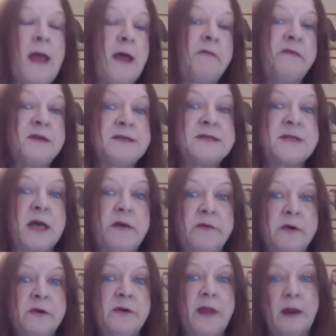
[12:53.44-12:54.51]
And I have
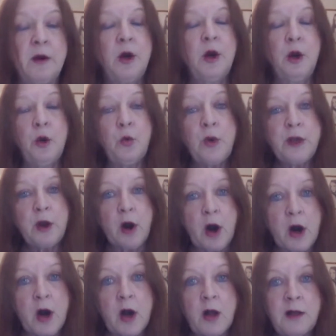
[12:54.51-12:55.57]
discovered that
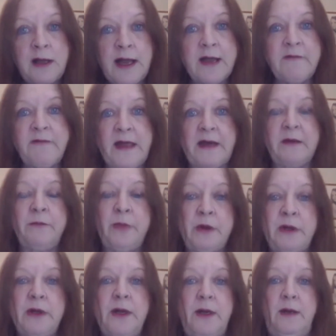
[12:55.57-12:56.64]
we all have
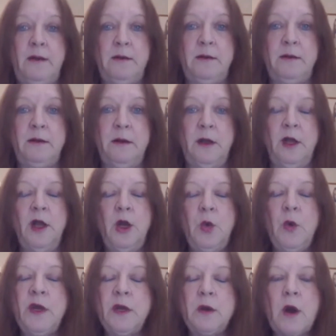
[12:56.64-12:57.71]
that ability.
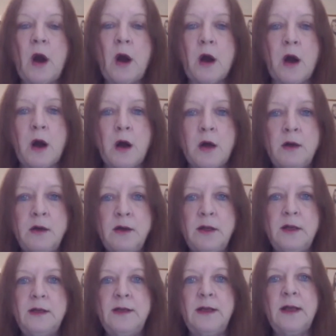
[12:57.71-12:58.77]
We can
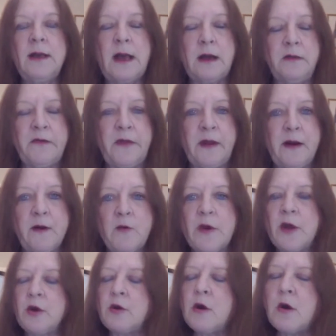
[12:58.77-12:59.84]
all get out
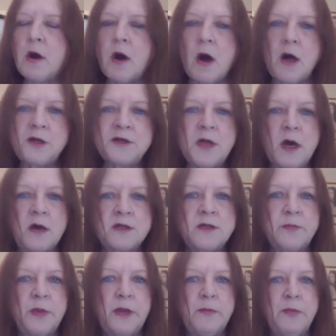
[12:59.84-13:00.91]
there. We can all
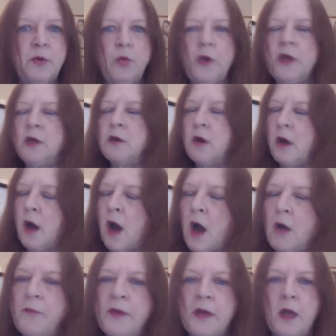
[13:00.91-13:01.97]
talk to people. We
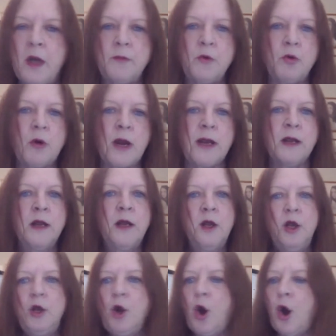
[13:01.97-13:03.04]
can all become
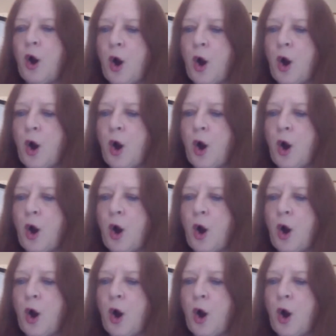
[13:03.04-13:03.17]
great.